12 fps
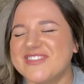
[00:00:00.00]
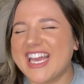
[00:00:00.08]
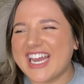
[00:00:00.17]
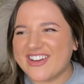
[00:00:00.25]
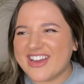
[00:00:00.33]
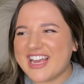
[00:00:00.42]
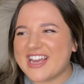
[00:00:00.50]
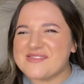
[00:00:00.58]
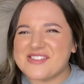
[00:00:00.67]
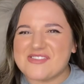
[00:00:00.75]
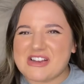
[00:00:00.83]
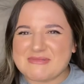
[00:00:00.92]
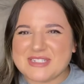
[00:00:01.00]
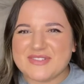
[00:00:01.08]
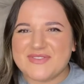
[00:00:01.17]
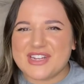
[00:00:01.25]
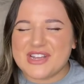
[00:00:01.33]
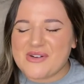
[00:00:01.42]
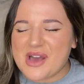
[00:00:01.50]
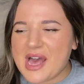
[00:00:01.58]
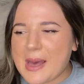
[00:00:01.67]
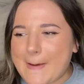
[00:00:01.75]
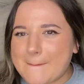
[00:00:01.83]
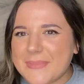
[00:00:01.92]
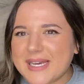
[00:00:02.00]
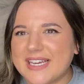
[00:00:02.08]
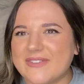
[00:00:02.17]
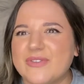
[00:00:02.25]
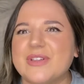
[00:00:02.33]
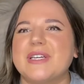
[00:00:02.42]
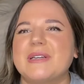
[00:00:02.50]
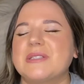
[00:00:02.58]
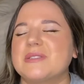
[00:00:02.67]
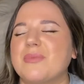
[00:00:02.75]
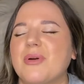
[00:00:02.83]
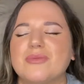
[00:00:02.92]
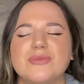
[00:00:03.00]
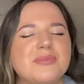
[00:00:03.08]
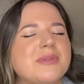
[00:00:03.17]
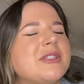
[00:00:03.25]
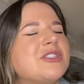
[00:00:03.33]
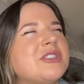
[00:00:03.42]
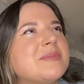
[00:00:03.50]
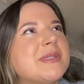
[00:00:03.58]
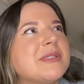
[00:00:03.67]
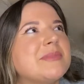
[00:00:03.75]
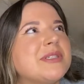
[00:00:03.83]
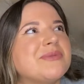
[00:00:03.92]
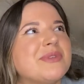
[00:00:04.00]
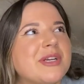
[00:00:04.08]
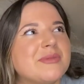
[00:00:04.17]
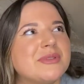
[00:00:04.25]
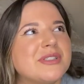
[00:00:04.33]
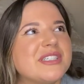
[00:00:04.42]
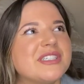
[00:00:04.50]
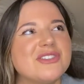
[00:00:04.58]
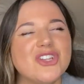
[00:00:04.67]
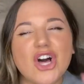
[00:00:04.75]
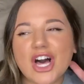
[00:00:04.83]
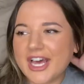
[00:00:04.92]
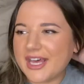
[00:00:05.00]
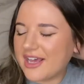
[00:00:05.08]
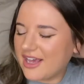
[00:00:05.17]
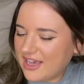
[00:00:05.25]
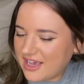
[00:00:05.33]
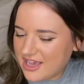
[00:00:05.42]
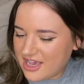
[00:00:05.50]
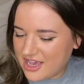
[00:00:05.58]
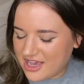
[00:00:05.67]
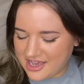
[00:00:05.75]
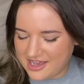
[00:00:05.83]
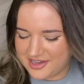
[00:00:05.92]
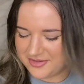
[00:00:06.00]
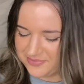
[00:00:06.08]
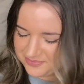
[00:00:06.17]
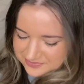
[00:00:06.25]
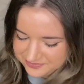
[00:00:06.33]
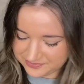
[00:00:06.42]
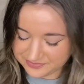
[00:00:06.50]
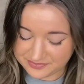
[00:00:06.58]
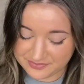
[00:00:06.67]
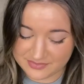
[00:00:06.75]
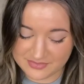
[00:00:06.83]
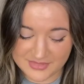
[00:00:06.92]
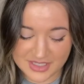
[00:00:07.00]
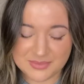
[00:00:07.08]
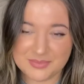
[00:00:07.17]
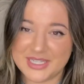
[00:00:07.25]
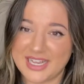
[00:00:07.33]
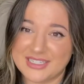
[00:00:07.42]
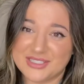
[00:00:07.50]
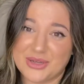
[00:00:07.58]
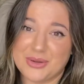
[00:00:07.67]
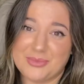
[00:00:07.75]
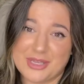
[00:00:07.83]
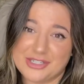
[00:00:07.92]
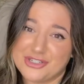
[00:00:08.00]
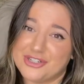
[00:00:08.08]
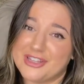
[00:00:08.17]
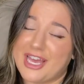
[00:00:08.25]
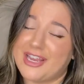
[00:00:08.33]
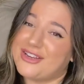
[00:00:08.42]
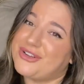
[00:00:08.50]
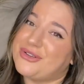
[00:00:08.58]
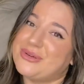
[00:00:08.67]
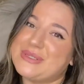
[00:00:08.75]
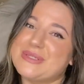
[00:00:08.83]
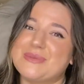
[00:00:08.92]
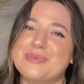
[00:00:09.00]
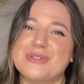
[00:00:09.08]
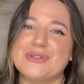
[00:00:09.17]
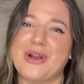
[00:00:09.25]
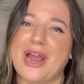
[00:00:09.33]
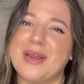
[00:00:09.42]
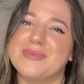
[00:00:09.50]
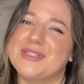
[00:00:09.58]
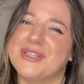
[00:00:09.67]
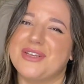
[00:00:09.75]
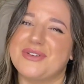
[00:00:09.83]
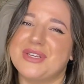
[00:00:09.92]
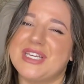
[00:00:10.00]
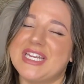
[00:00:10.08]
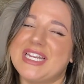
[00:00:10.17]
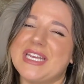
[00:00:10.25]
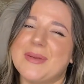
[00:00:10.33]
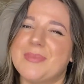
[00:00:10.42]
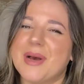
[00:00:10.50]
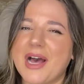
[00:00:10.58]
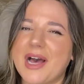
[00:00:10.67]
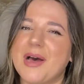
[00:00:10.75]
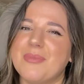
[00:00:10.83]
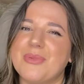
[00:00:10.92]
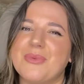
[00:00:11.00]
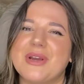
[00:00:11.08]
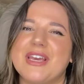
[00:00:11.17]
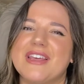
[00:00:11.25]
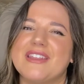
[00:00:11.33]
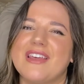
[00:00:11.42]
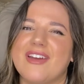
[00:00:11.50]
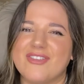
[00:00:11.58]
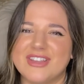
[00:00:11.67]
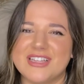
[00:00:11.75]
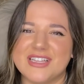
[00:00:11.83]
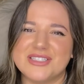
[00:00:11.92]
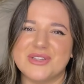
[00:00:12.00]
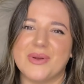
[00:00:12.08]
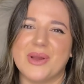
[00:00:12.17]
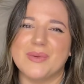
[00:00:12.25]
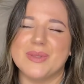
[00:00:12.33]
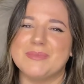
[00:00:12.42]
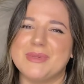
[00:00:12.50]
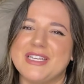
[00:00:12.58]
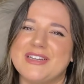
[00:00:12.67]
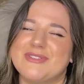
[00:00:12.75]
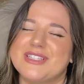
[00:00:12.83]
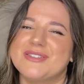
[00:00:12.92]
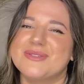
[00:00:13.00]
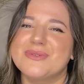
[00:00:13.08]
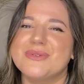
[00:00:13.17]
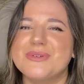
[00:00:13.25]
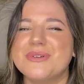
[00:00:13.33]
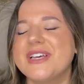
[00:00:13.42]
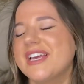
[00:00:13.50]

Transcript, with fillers: anyway, I'm gonna wrap this video up. I feel like it's probably just been me rambling a lot. Um, but yeah, so make sure that you subscribe so that you can keep up with everything that's going on with me with school